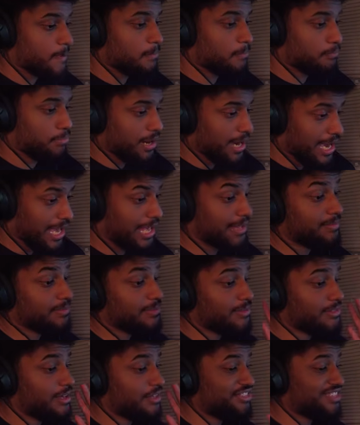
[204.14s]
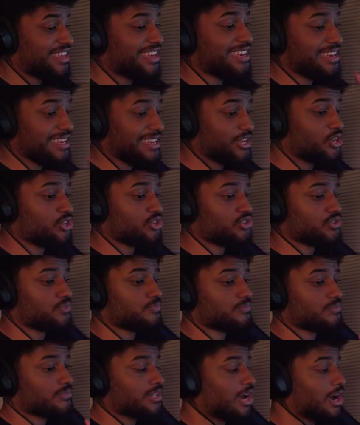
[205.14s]
But the thing is,
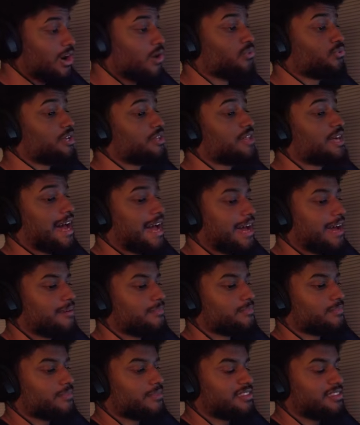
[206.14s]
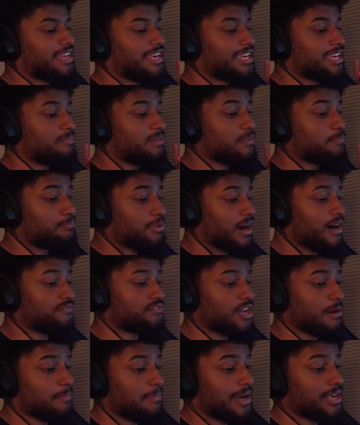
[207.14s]
not only that, they can be
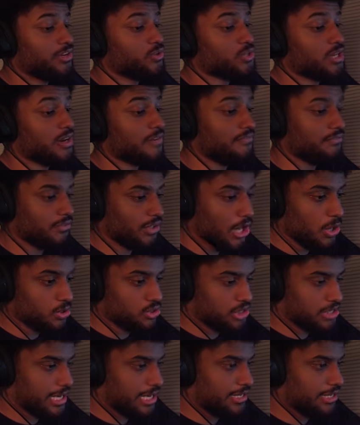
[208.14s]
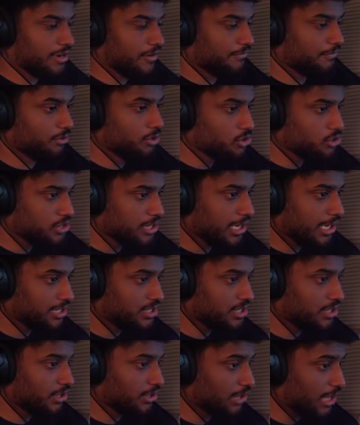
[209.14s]
buffed up by using flow state. Now, flow state, I've
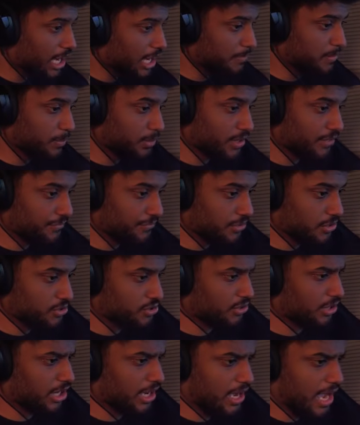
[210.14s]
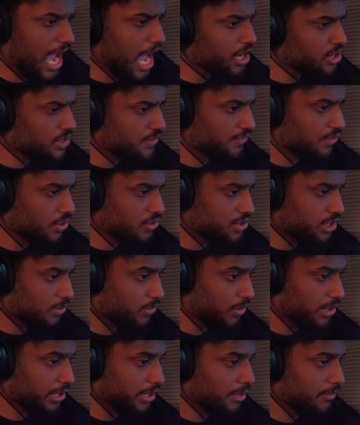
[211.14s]
seen a lot of people confused. They're like, how does flow state
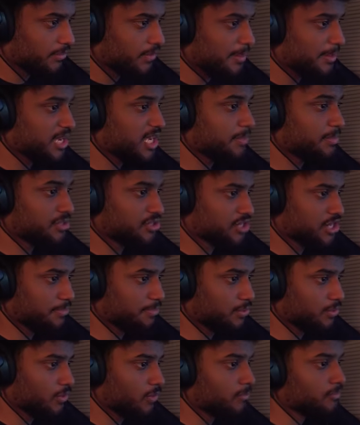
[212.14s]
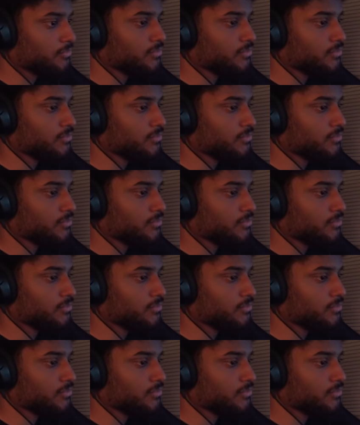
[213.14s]
work? Let me keep it simple.